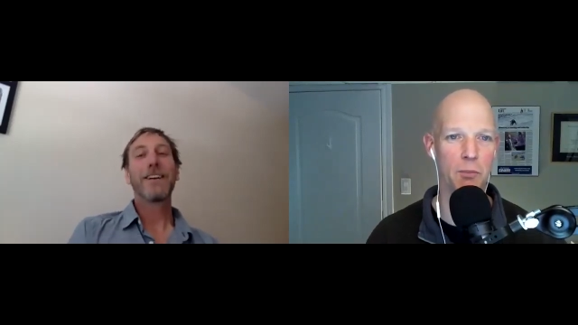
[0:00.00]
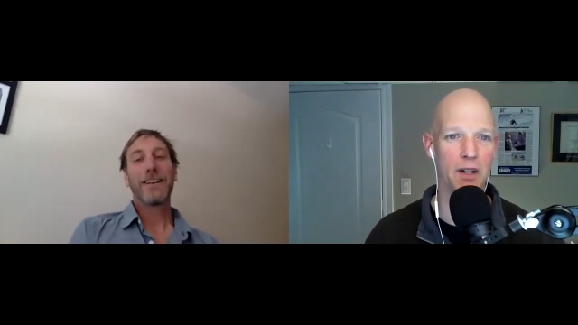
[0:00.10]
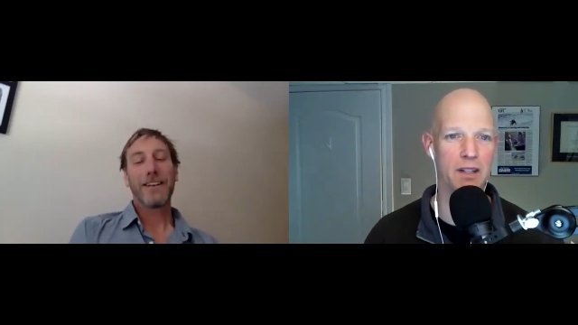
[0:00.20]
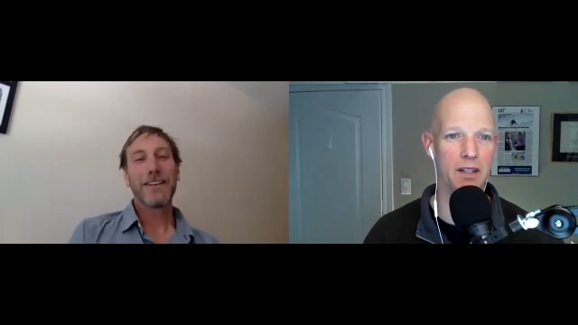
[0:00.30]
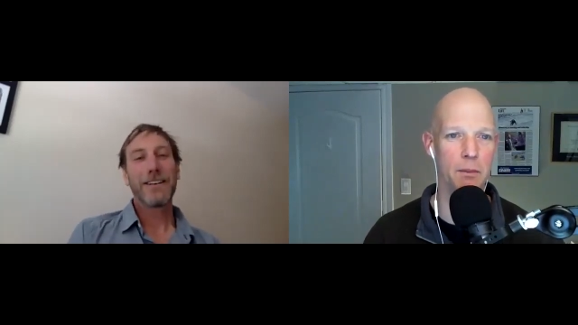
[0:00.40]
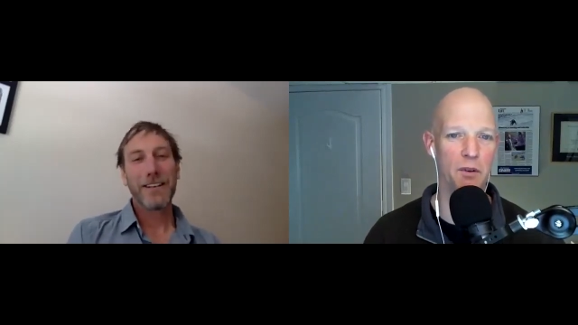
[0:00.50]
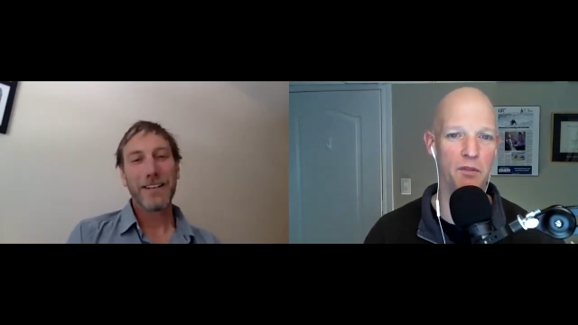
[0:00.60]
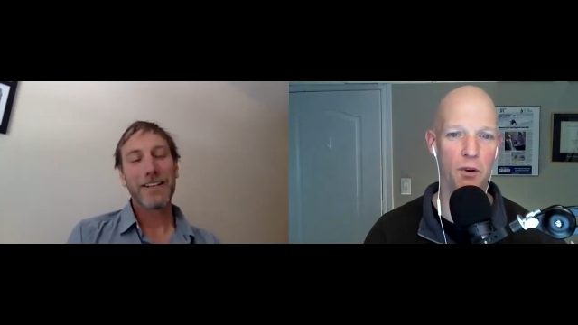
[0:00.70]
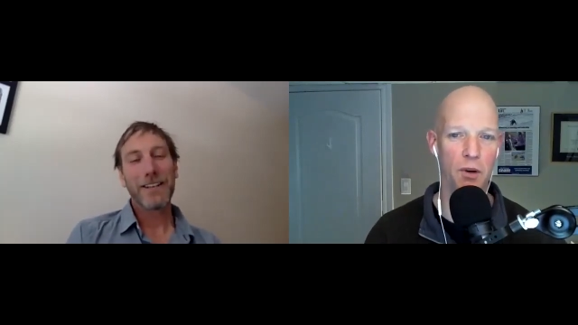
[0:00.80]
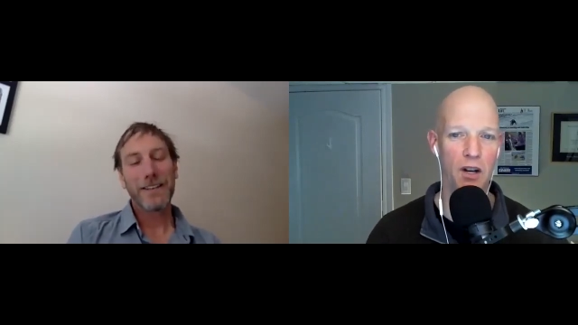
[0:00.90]
Speaker 1: but um,
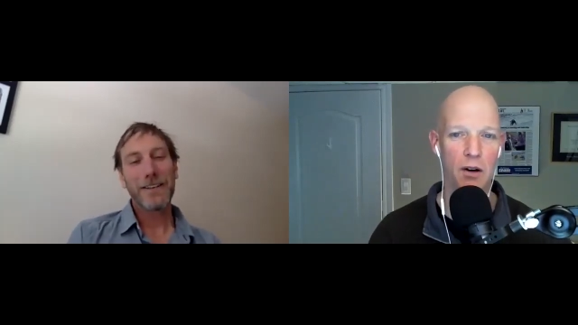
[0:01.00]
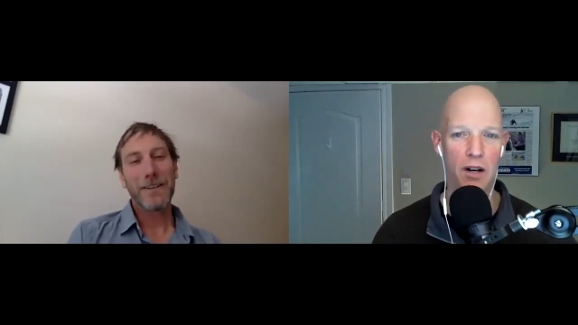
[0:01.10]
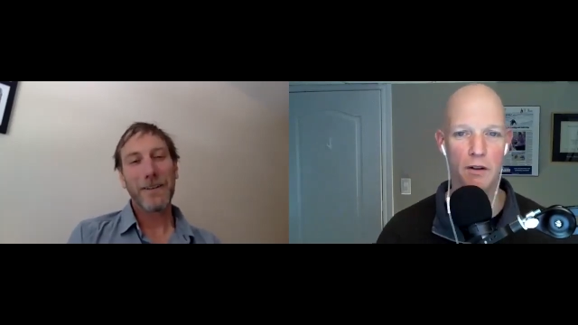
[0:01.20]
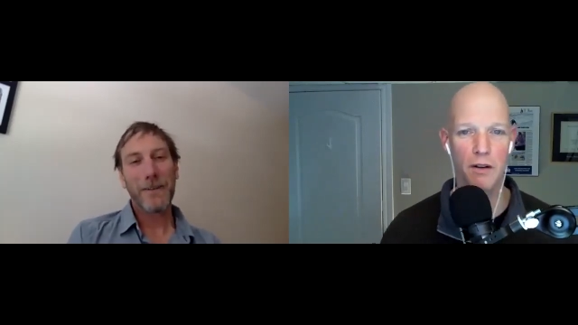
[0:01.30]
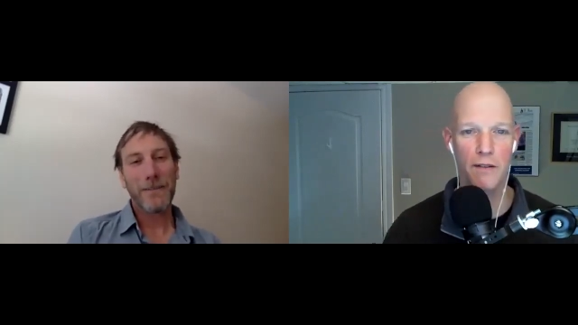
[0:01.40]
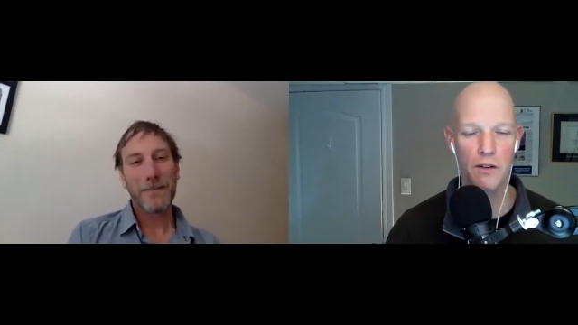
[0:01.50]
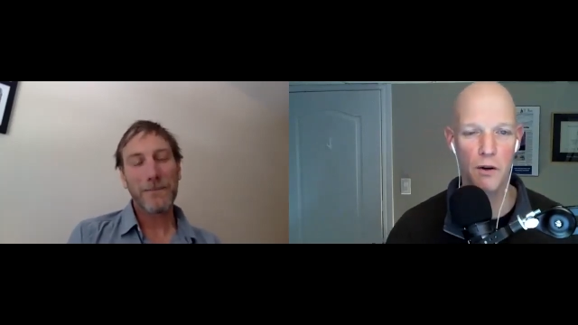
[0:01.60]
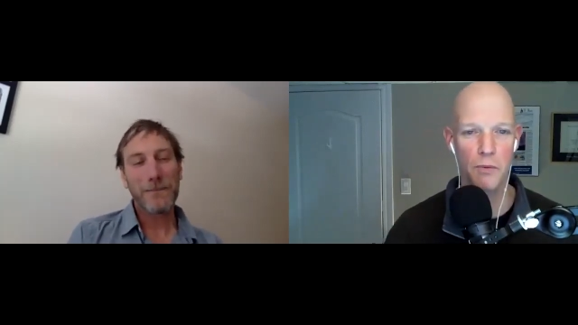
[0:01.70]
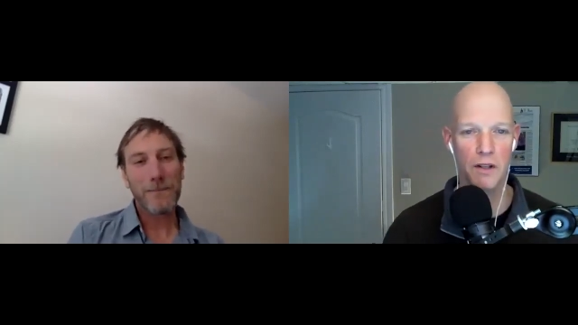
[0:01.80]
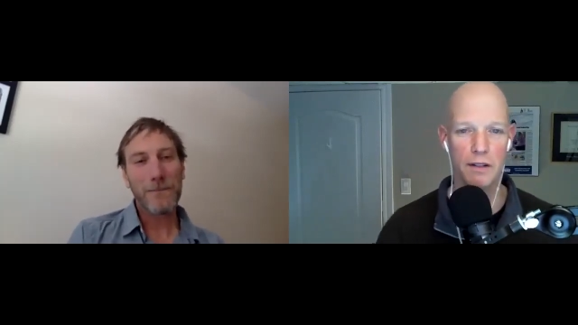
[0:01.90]
before we go, I know you have your
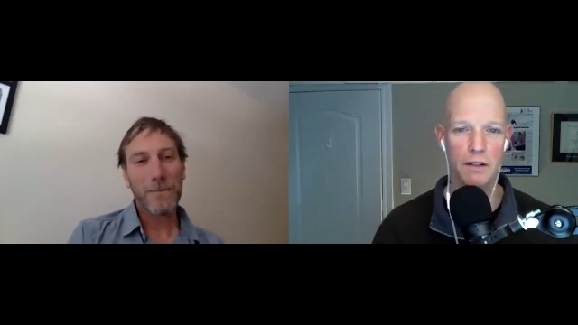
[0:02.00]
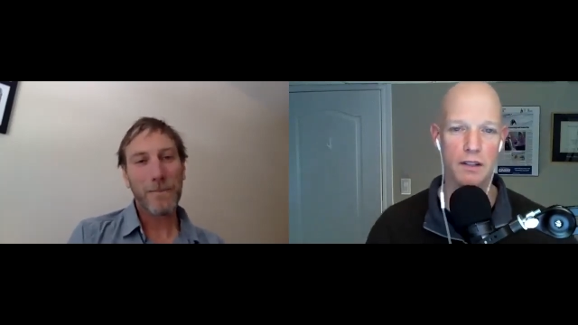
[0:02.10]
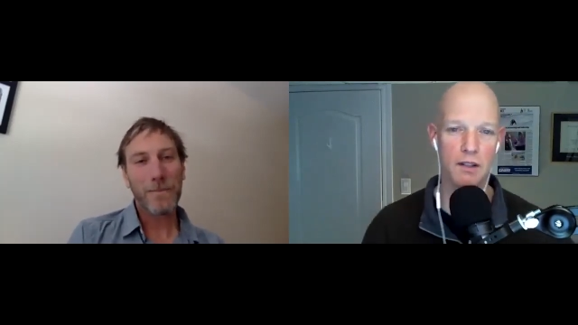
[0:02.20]
own business